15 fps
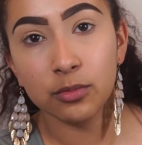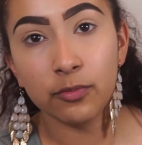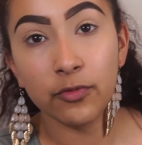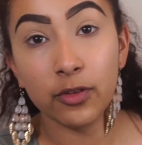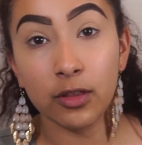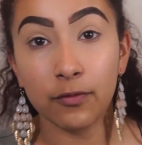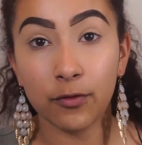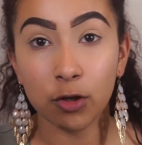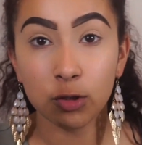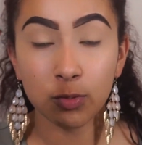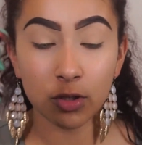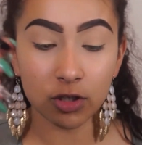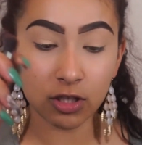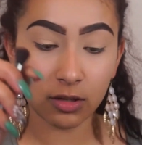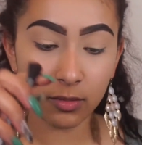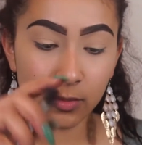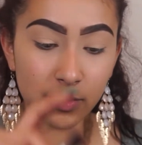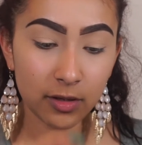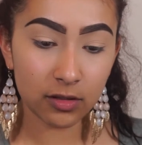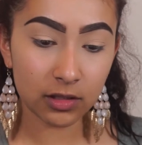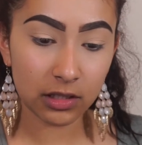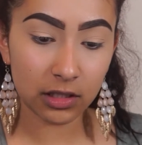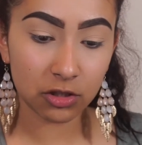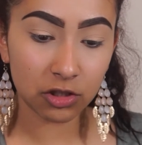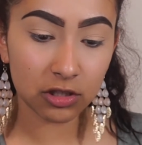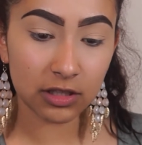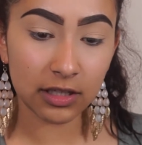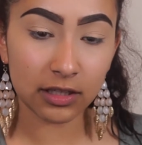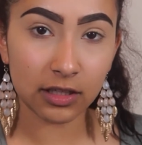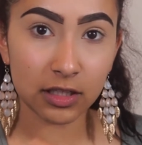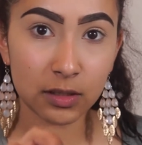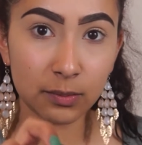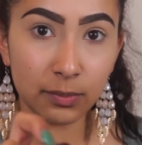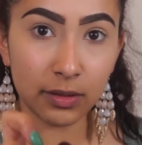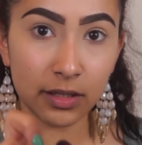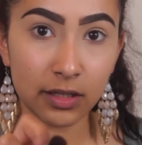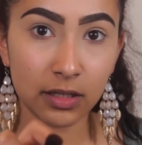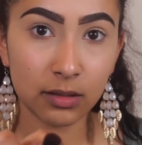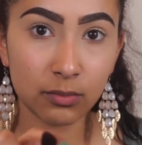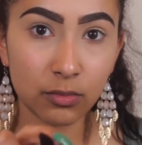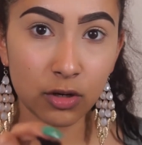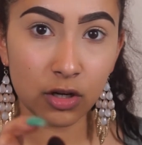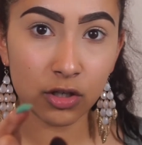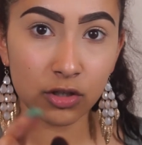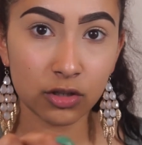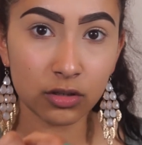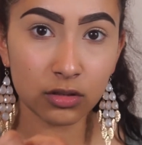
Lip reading: For the first brush that I'm going to be using, it's just like this blending brush.